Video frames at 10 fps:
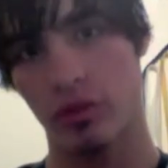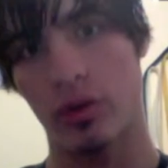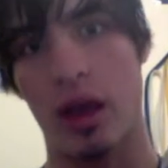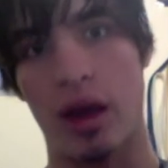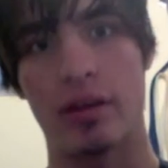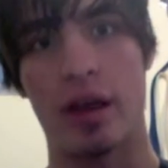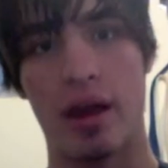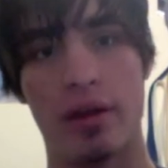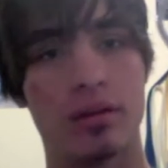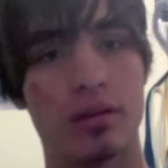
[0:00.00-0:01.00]
3 out of
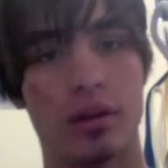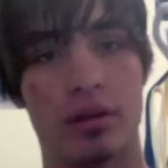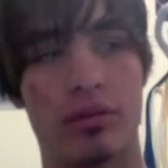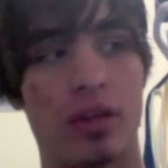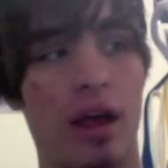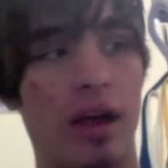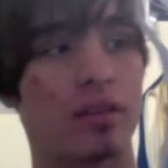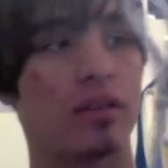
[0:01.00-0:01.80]
10 in flex.